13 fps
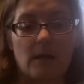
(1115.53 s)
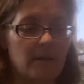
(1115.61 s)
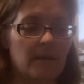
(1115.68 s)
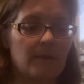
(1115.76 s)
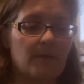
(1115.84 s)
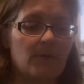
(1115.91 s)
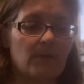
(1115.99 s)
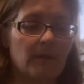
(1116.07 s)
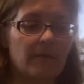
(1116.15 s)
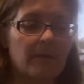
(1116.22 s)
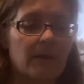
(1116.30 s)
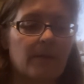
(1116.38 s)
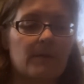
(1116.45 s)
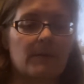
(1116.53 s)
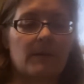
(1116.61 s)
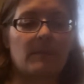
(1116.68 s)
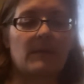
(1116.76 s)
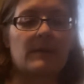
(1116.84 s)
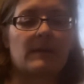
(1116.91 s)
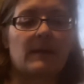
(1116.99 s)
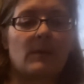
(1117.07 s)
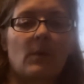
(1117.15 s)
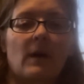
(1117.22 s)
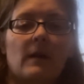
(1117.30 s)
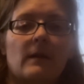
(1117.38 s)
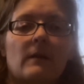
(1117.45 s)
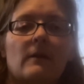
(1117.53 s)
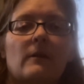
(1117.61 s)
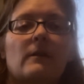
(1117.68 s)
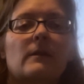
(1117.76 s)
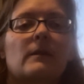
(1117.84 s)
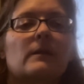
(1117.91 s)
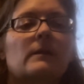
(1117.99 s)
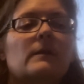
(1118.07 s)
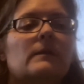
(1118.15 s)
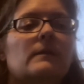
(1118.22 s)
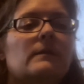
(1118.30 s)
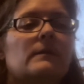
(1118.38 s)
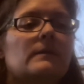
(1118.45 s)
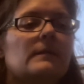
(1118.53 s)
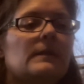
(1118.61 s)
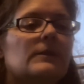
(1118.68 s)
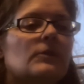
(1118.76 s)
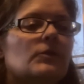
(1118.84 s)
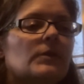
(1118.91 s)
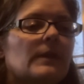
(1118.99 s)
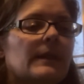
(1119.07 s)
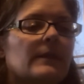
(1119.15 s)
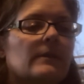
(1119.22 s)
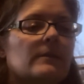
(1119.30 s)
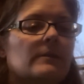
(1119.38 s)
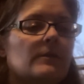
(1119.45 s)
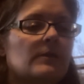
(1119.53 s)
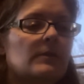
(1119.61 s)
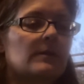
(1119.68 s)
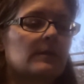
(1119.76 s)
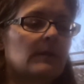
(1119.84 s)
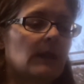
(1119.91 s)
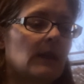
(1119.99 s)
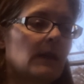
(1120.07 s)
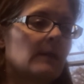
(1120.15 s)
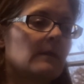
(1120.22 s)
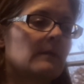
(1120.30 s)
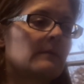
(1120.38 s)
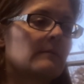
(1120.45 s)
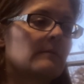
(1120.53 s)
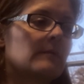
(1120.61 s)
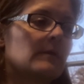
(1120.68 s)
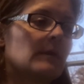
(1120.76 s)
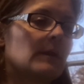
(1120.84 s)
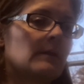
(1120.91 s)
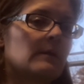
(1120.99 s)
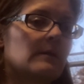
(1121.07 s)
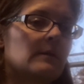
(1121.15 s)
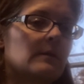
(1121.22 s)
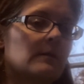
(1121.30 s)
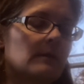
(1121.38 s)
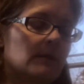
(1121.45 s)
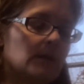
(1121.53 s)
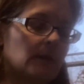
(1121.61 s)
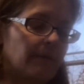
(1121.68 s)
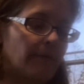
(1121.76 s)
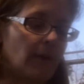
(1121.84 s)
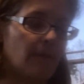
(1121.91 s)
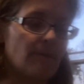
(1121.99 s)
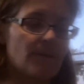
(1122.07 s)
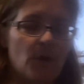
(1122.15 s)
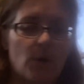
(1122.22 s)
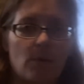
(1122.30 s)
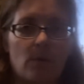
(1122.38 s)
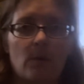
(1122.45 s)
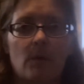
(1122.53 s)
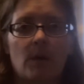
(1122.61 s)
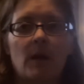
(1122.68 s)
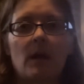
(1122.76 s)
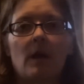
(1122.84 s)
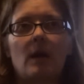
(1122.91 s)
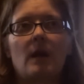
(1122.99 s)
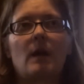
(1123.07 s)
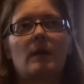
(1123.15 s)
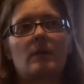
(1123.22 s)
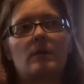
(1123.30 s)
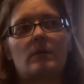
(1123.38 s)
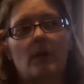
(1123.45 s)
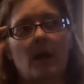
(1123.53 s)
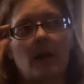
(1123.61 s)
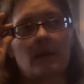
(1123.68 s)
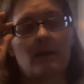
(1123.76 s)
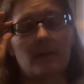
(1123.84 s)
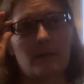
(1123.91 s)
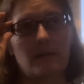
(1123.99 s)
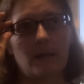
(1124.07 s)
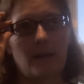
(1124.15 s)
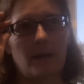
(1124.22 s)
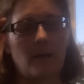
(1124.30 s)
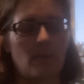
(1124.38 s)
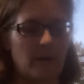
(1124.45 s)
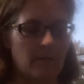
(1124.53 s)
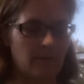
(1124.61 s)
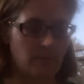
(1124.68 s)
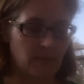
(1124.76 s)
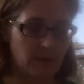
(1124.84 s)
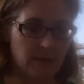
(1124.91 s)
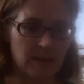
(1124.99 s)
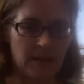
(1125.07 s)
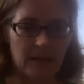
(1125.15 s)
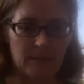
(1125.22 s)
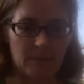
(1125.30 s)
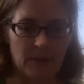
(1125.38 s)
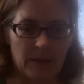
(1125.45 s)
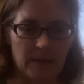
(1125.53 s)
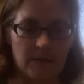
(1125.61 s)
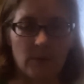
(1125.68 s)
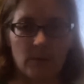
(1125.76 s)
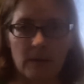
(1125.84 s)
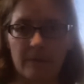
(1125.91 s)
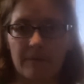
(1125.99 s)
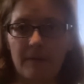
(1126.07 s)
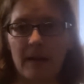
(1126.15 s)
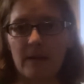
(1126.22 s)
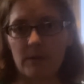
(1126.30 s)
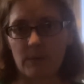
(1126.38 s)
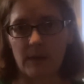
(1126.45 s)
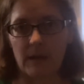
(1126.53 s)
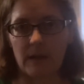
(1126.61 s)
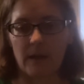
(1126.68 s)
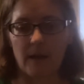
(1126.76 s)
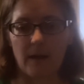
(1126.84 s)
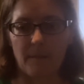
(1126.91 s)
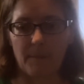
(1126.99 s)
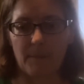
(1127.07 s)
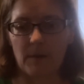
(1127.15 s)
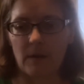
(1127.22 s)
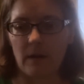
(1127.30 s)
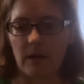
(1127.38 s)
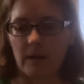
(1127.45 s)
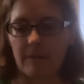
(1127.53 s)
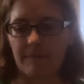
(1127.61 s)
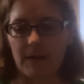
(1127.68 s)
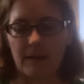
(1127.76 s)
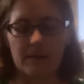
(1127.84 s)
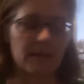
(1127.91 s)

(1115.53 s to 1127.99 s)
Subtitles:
The story follows them as they wander these trails, searching for food, trying to stay away from the zombies who are following them along the fence.